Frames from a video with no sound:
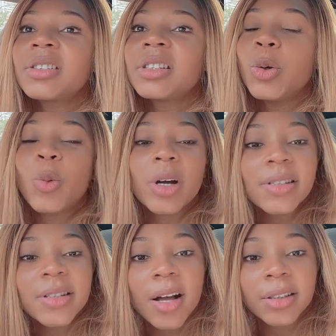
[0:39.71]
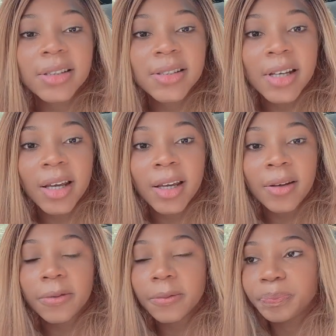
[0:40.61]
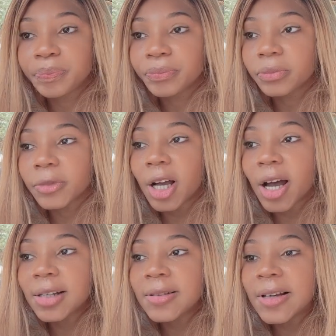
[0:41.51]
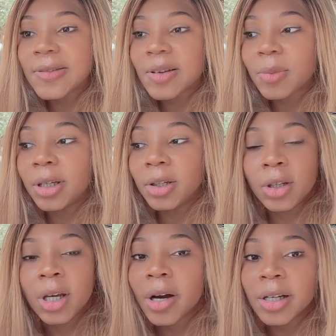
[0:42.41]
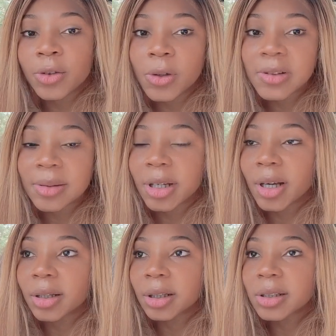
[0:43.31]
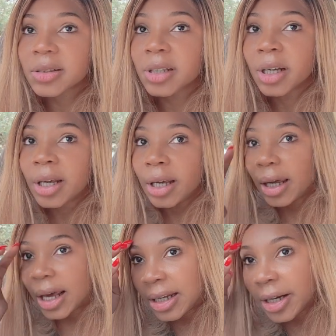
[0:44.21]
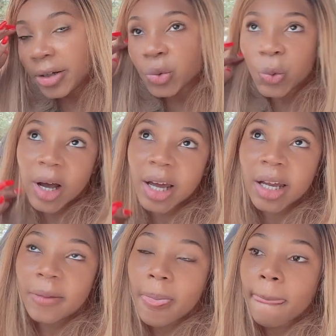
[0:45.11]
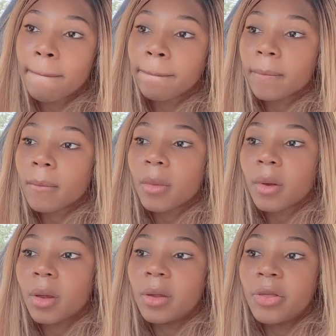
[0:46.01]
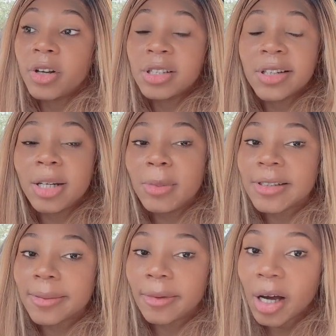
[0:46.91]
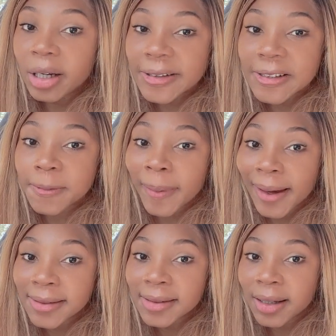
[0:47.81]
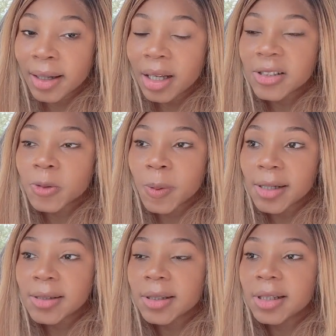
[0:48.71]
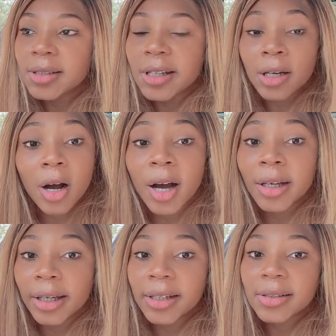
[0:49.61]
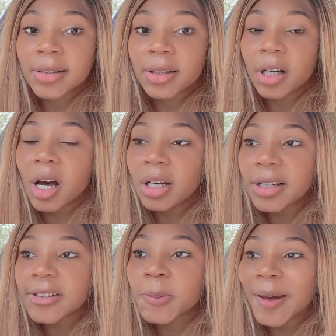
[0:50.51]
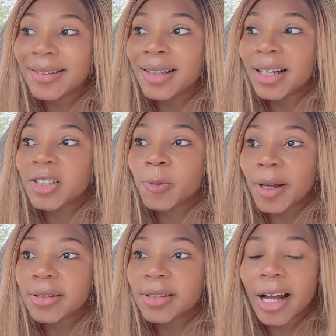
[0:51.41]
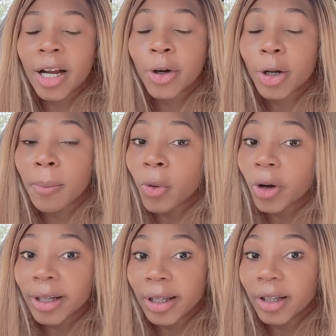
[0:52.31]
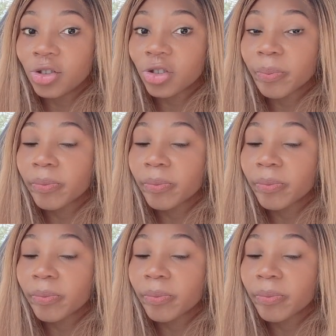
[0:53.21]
he wants y'all to save. God's saying he already told some of y'all this. And here's why. There's going to be some unexpected expenses in August. Unexpected expense, I heard a mortgage.